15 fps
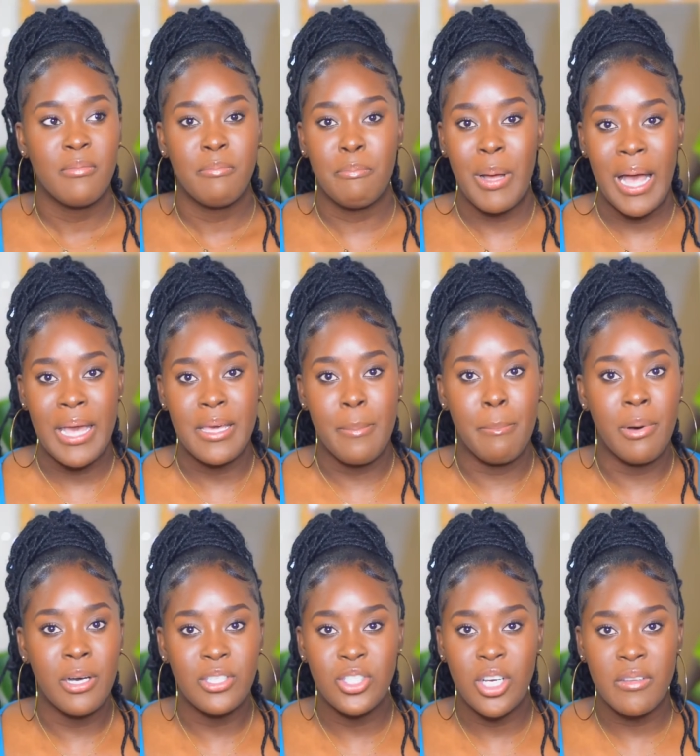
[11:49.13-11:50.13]
buy a
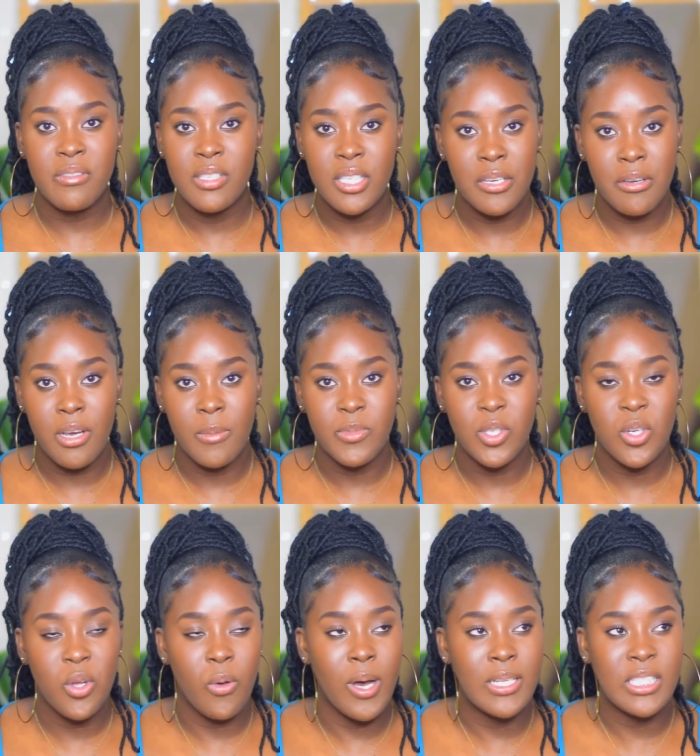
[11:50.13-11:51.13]
bunch of serums.
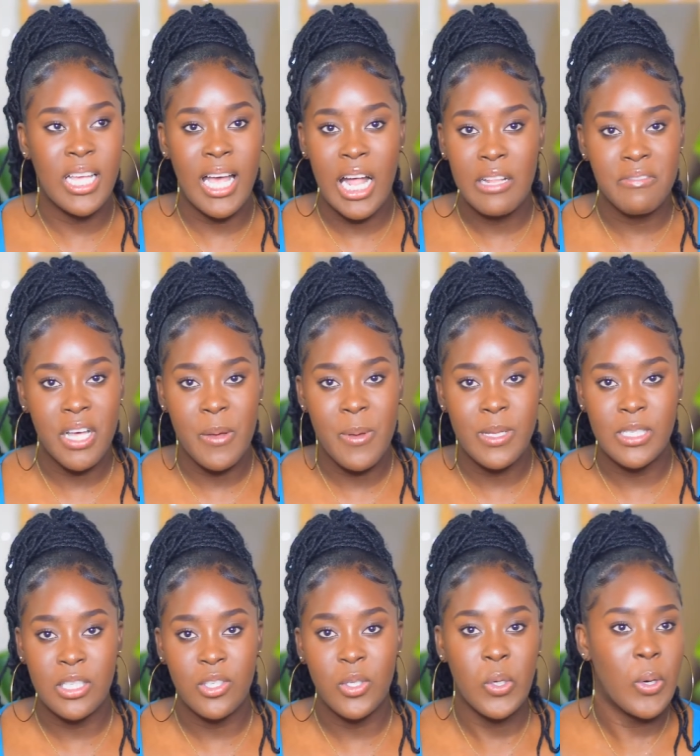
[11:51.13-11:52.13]
You don't want alpha
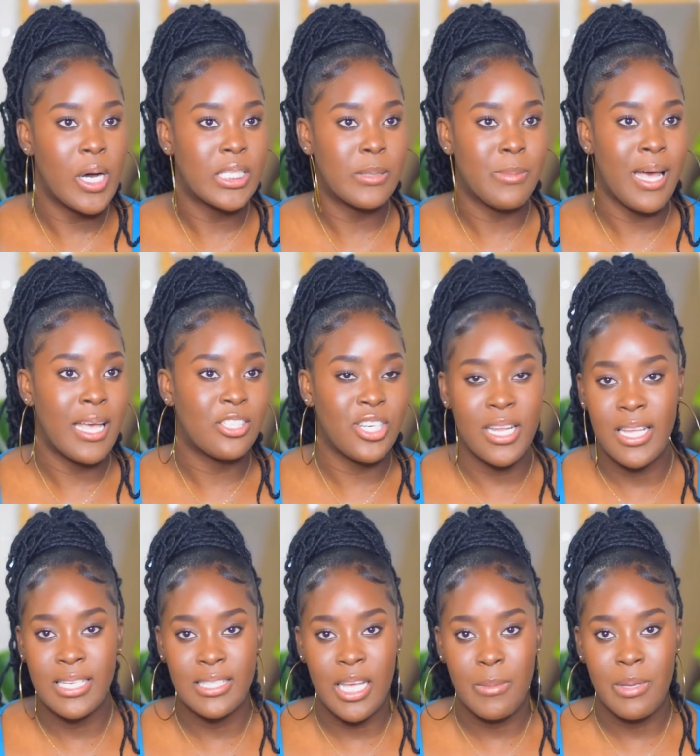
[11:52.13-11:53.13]
abertin. You don't want to buy
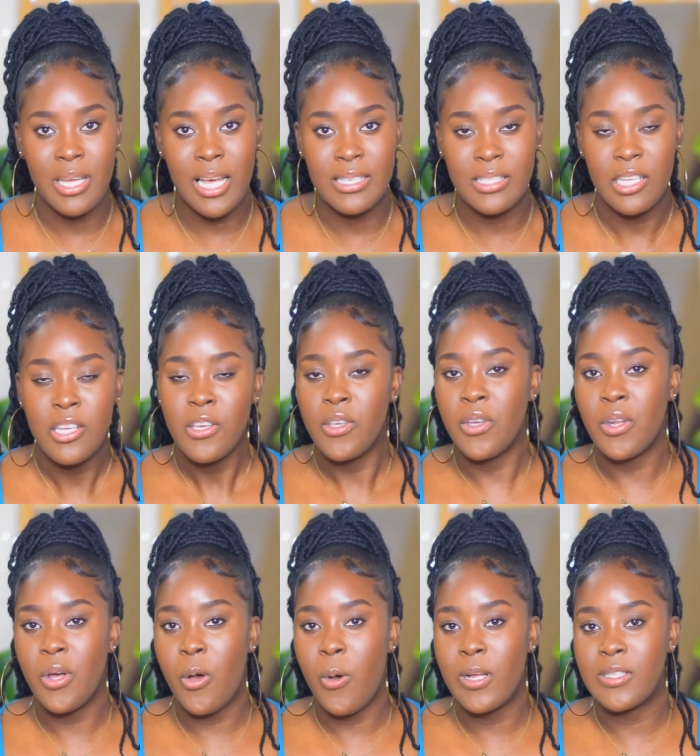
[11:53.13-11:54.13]
tranexamic acid.
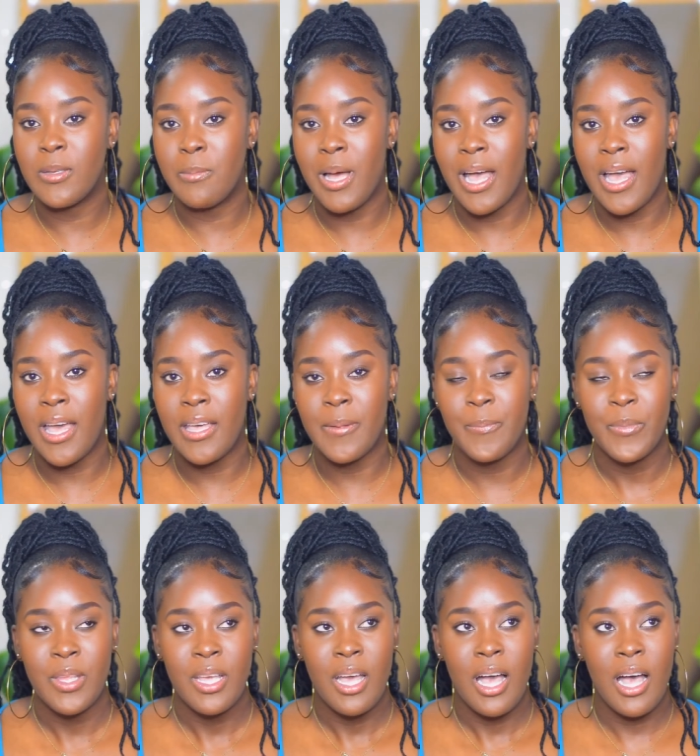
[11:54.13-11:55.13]
You don't want to buy
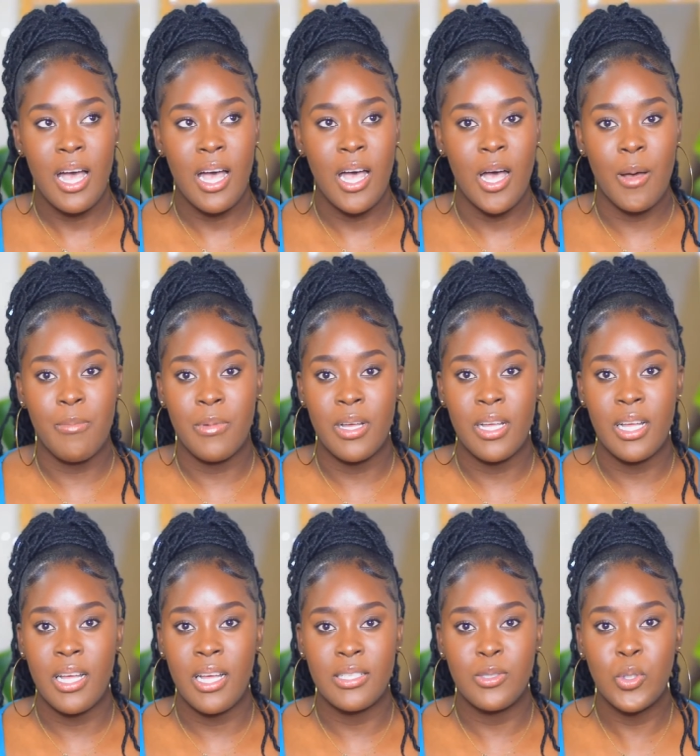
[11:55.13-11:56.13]
um,
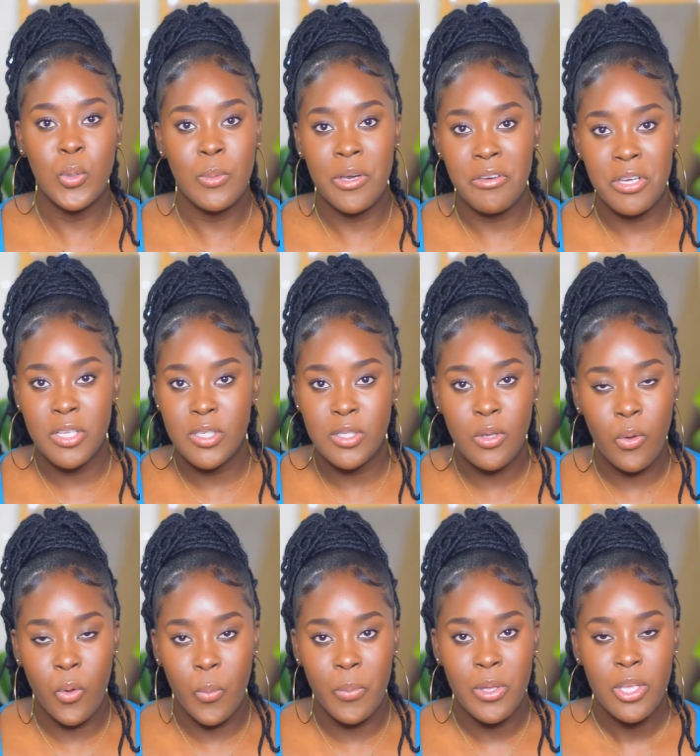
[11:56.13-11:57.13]
a turmeric
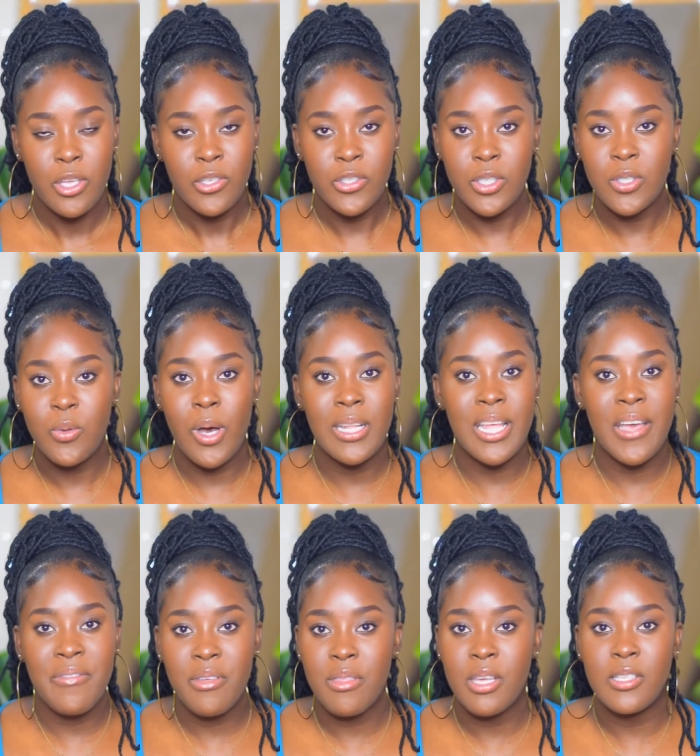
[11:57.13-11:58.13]
soap. You just want
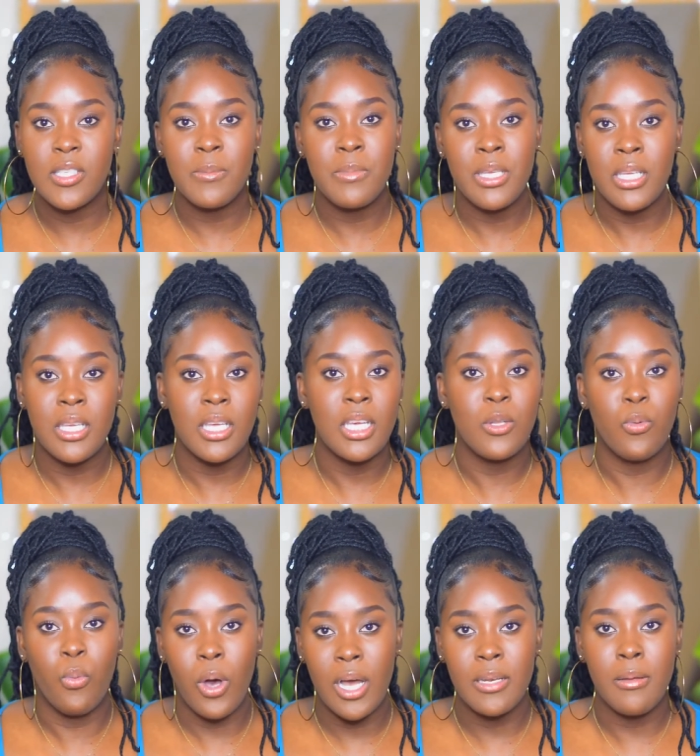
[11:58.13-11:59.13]
everything to be
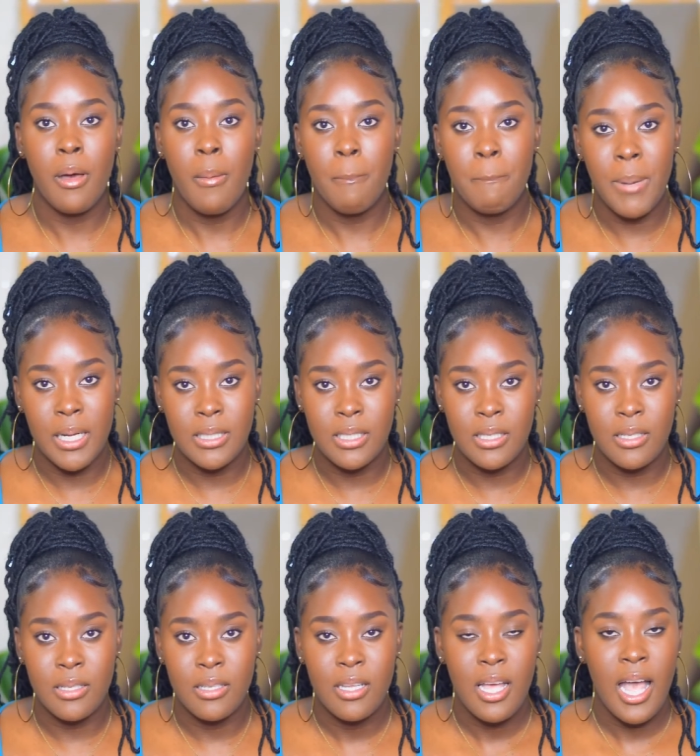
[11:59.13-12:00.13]
in one
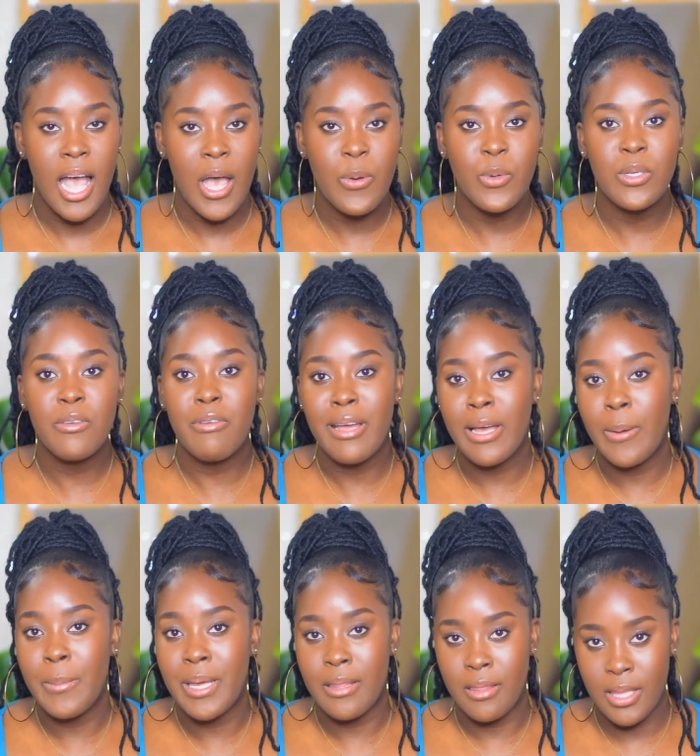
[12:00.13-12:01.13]
bottle. I would
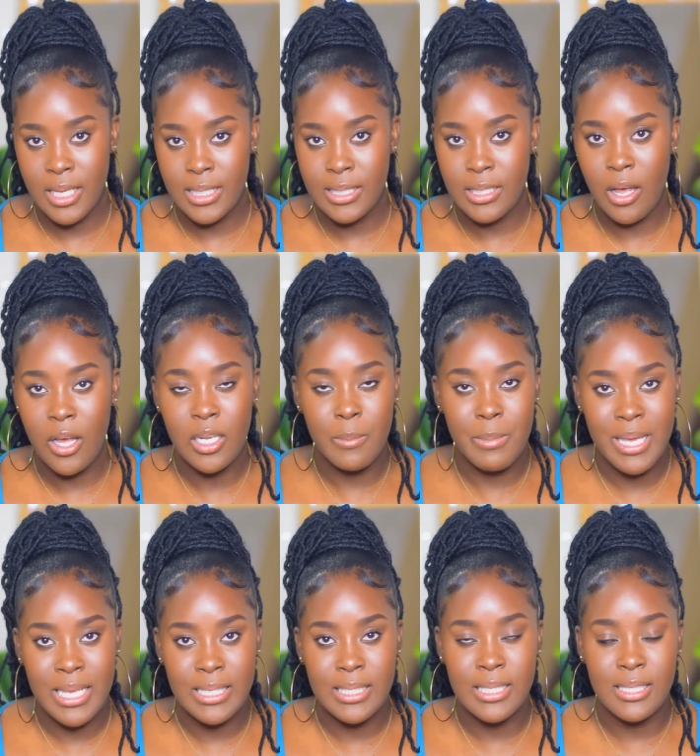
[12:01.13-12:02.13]
recommend this on the
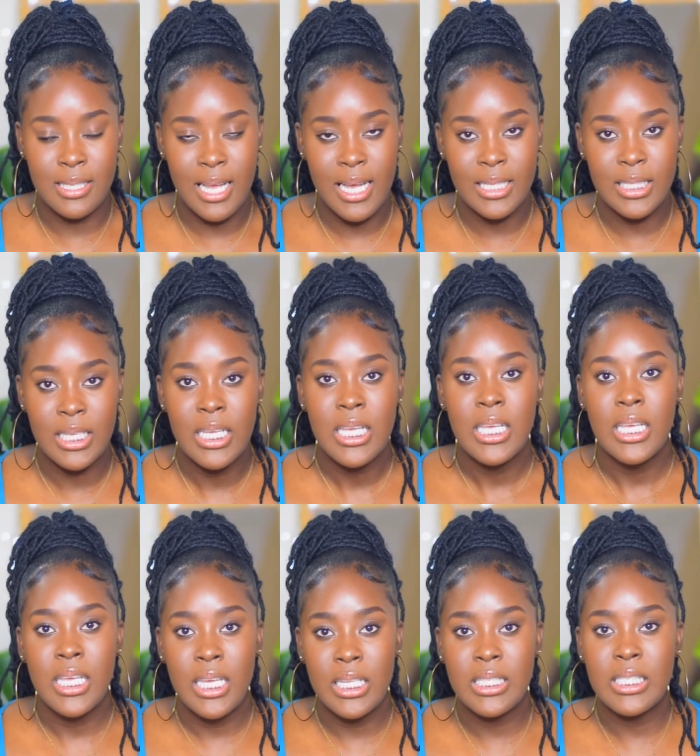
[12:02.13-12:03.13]
basis that
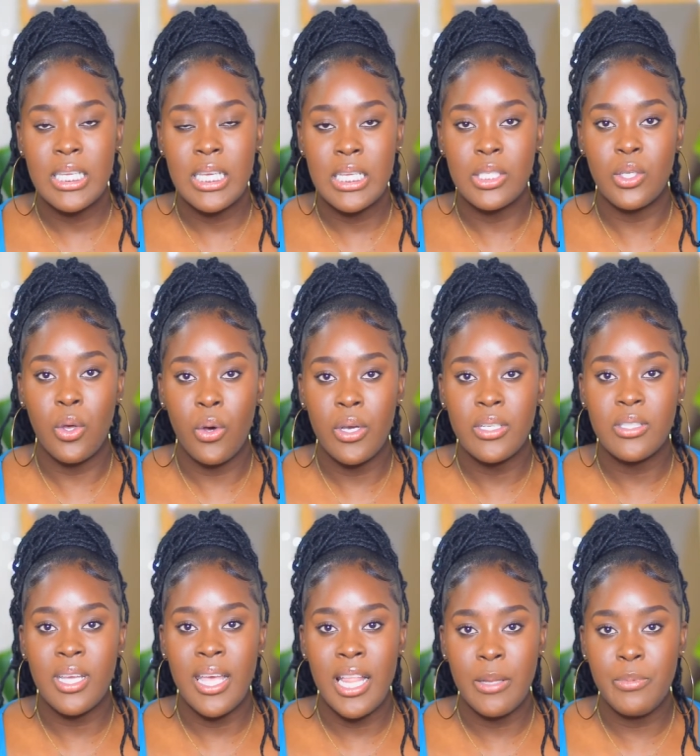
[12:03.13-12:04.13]
it is
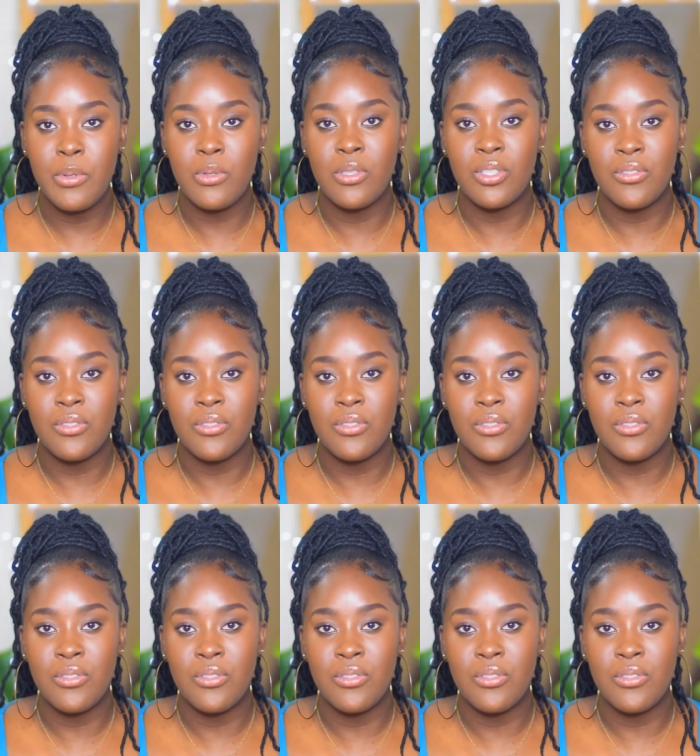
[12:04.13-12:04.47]
going to help you to